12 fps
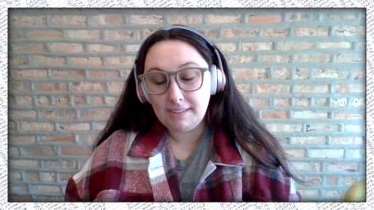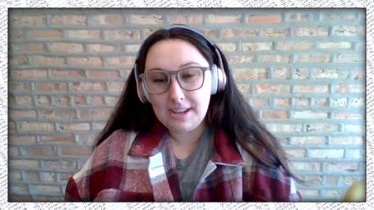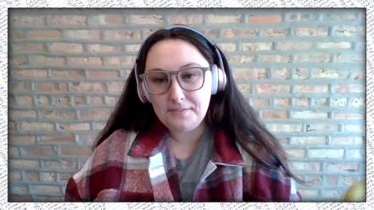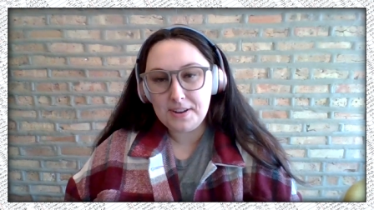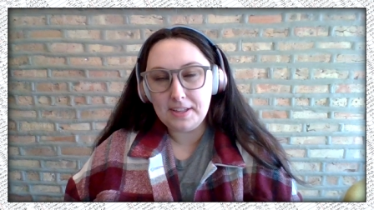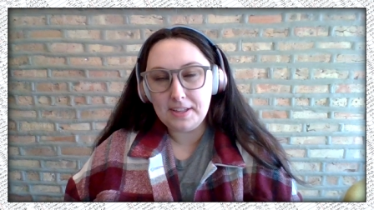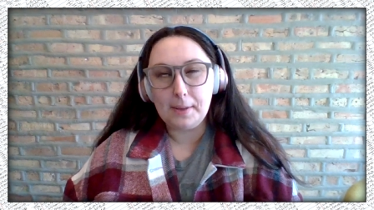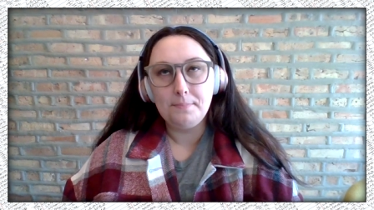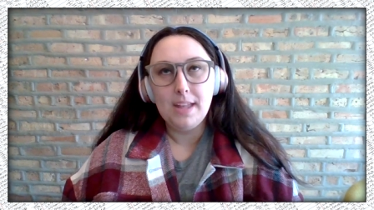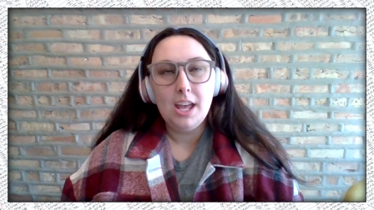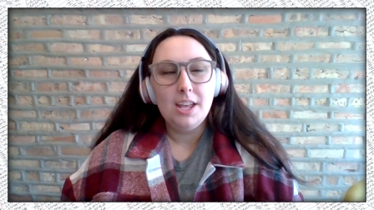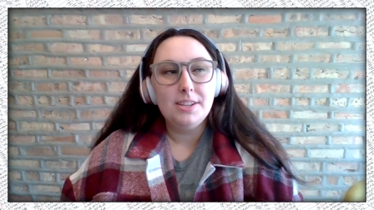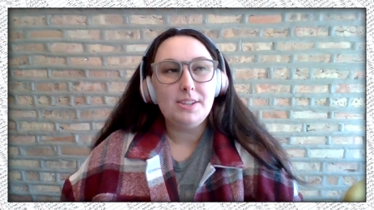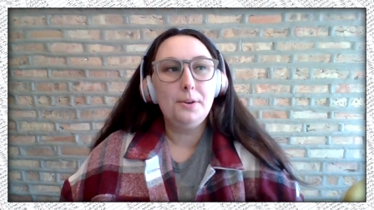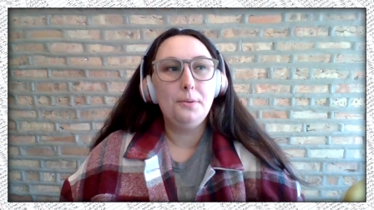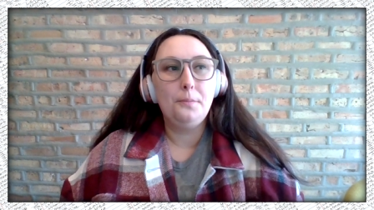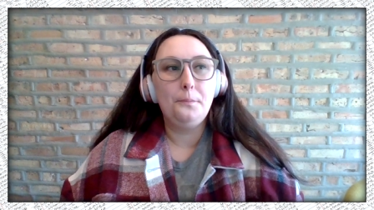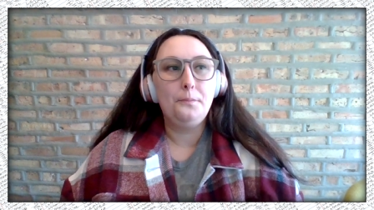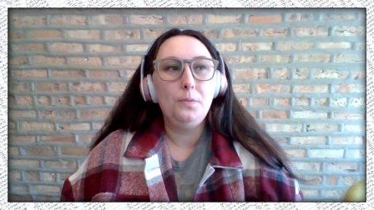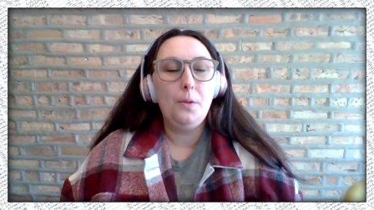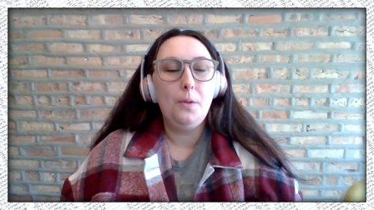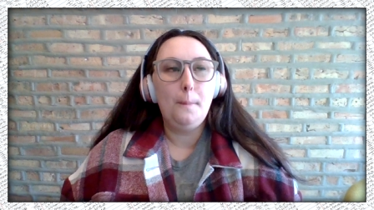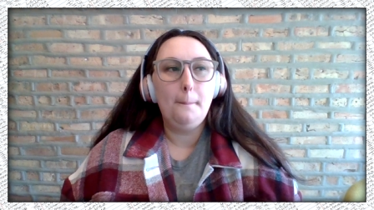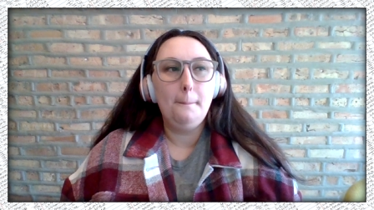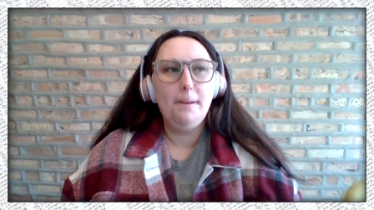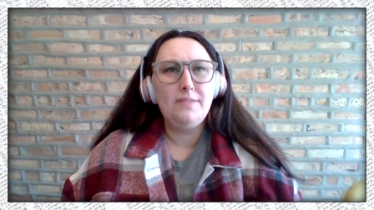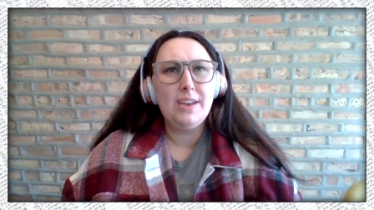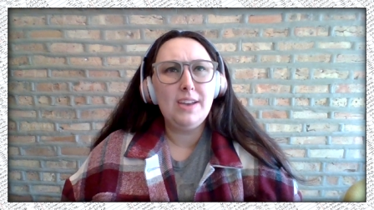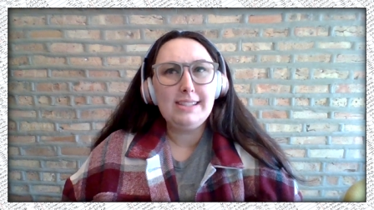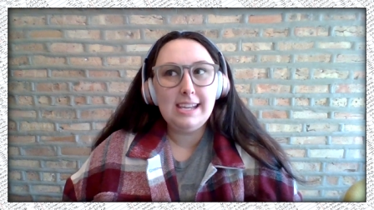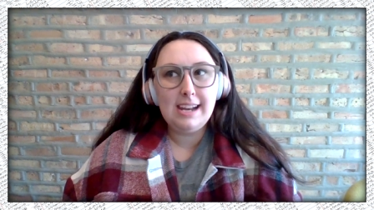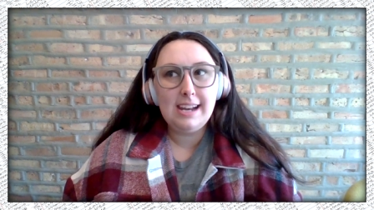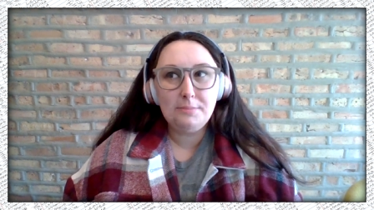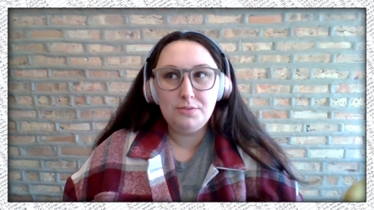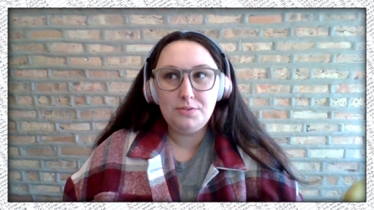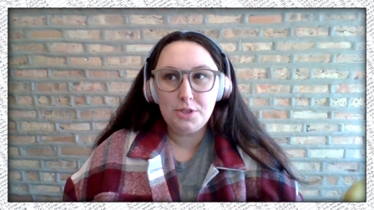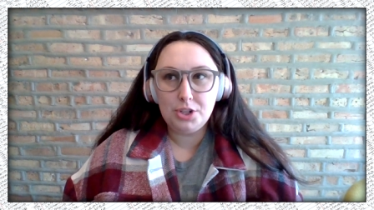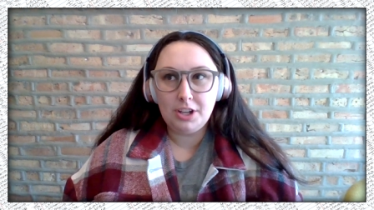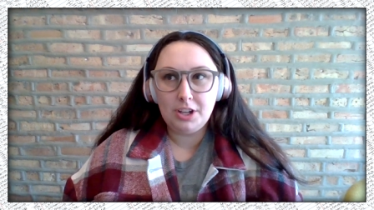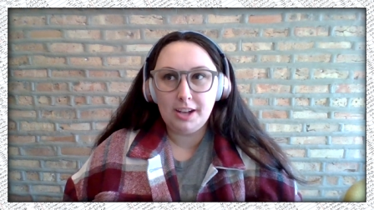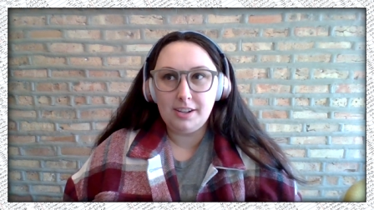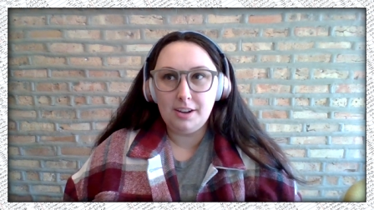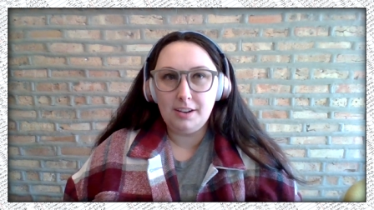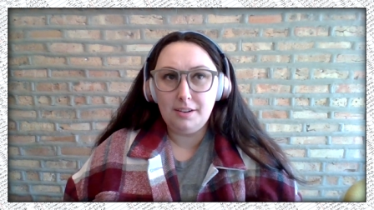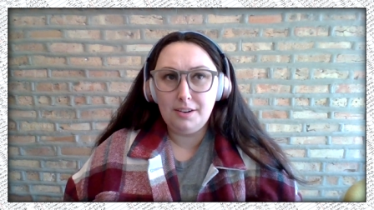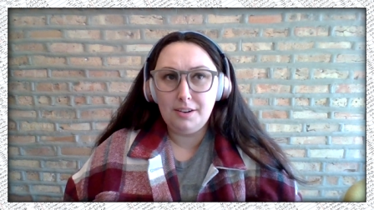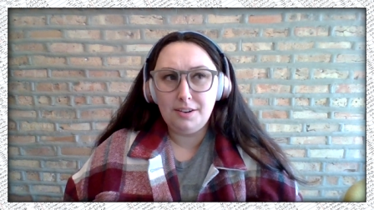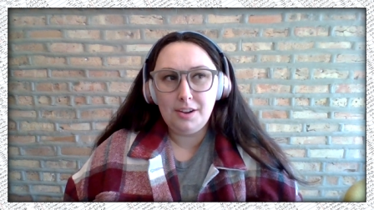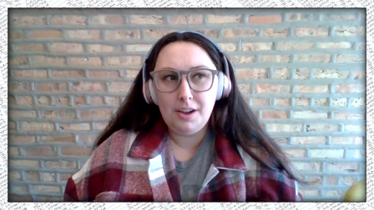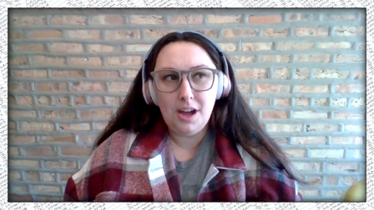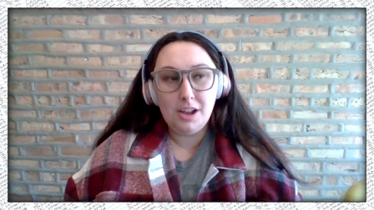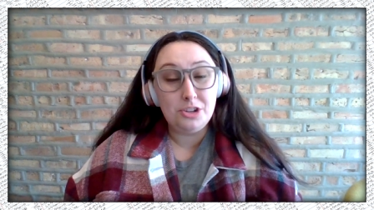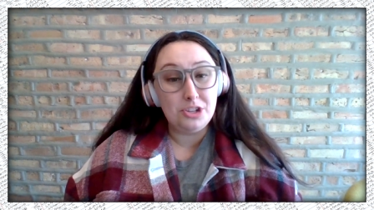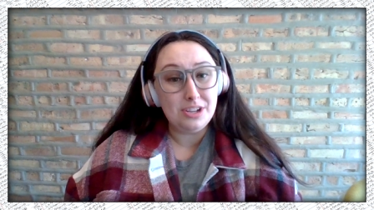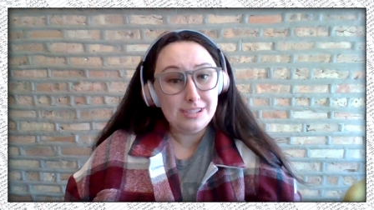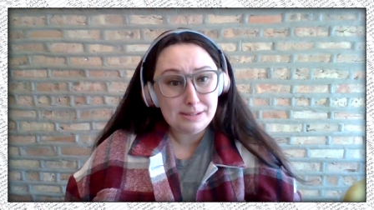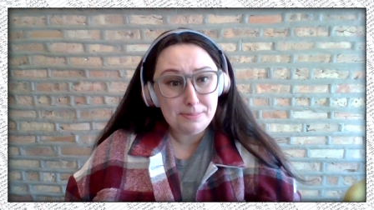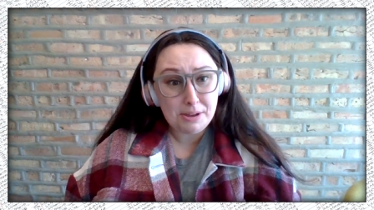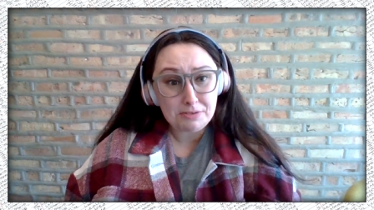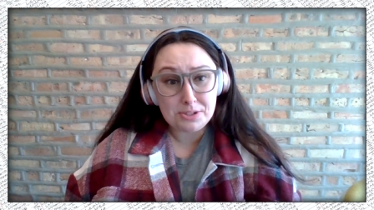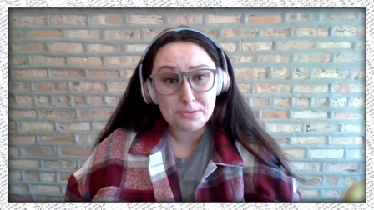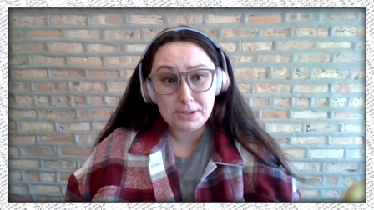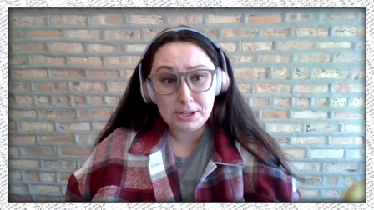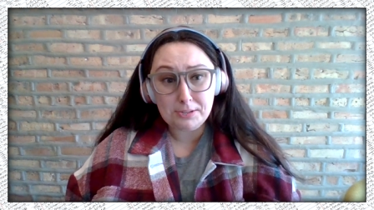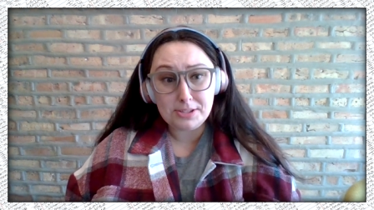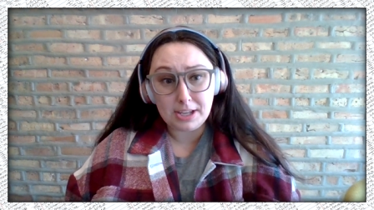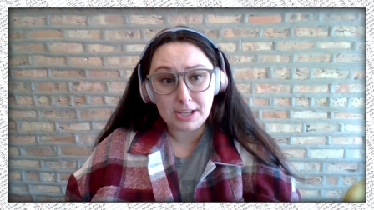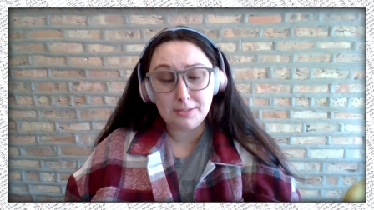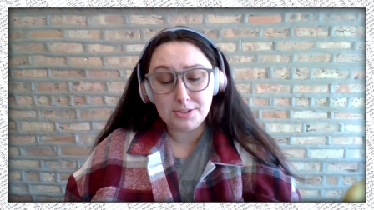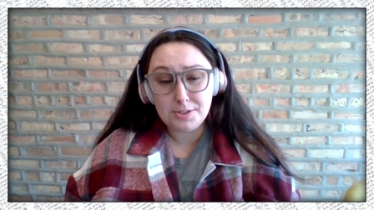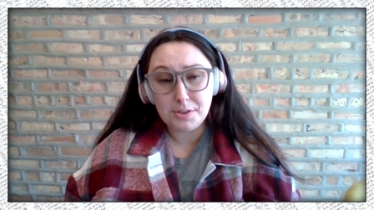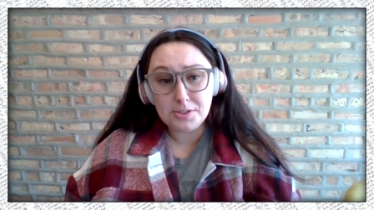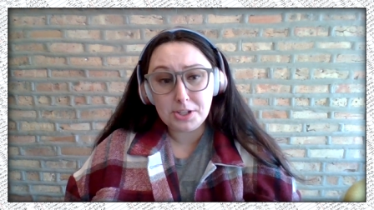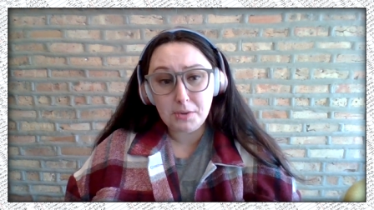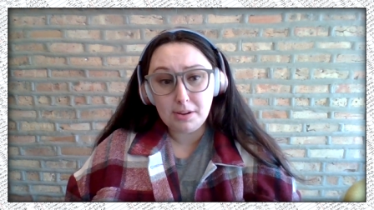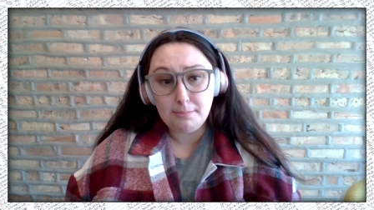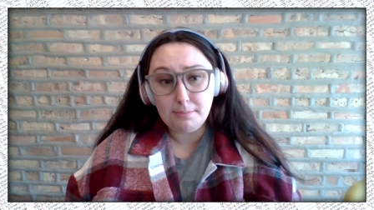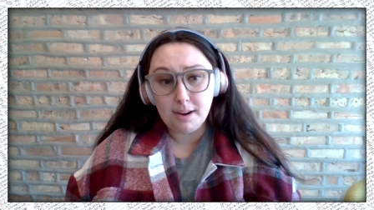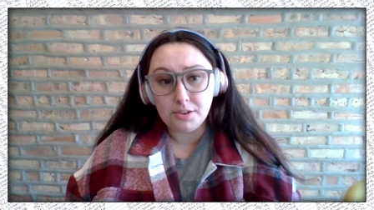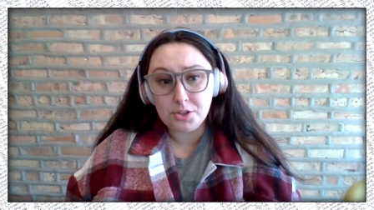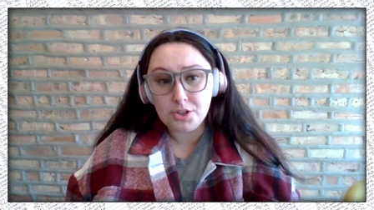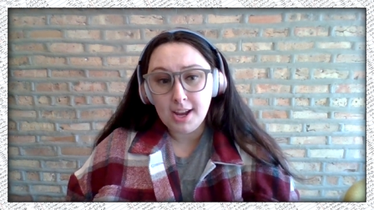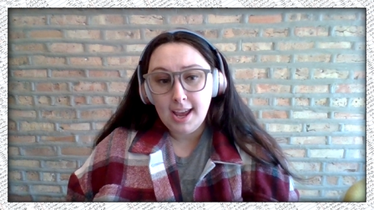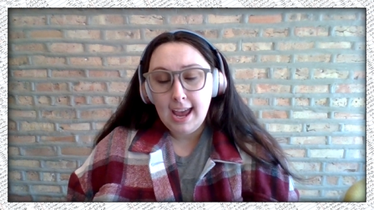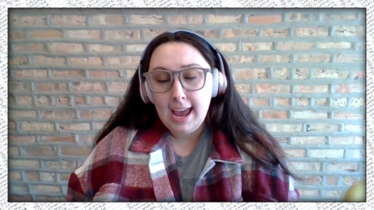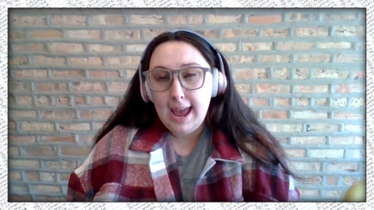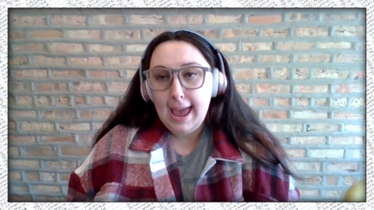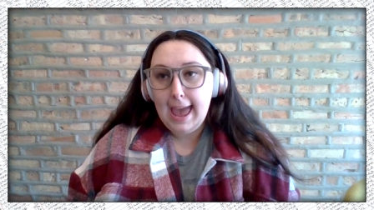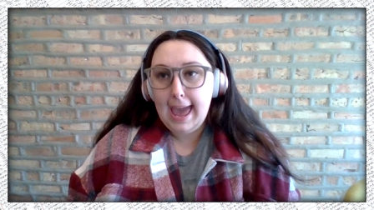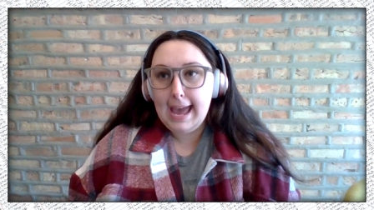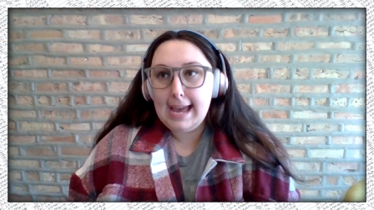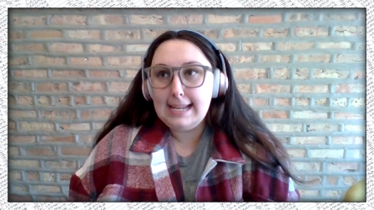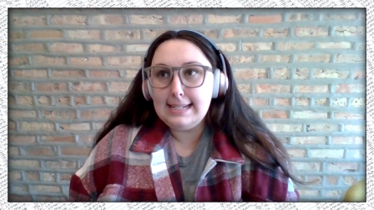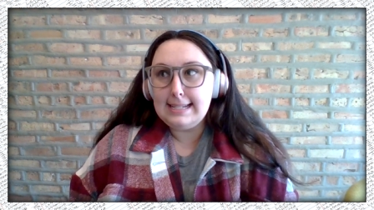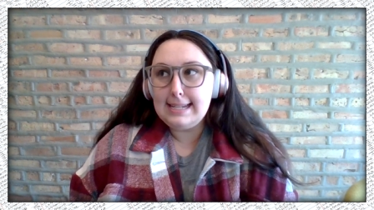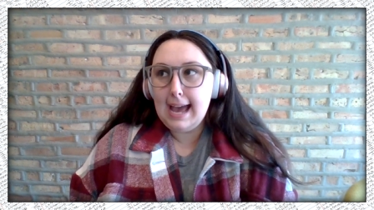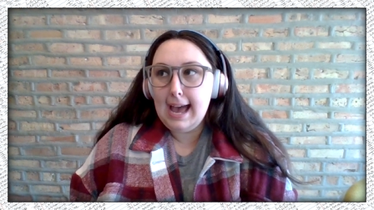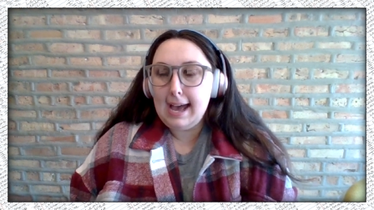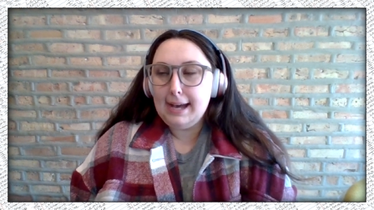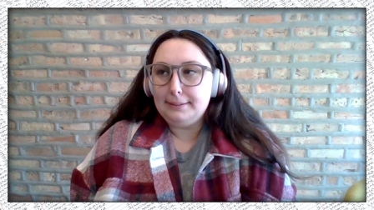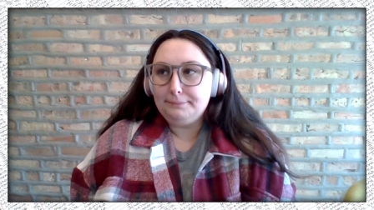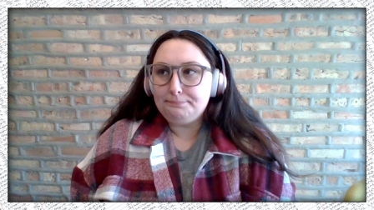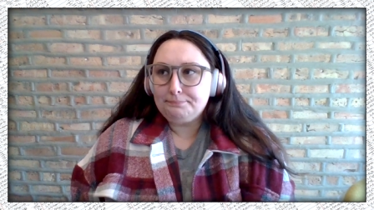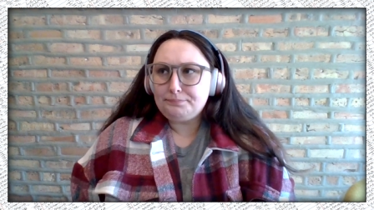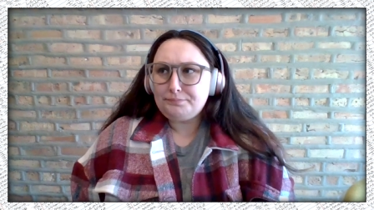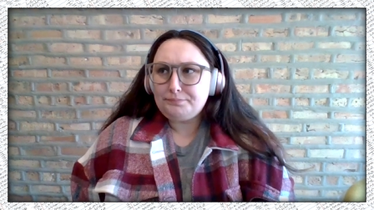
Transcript: Definitely. So, my fiance and I moved to Chicago just about two years ago. Two years ago in March, and um,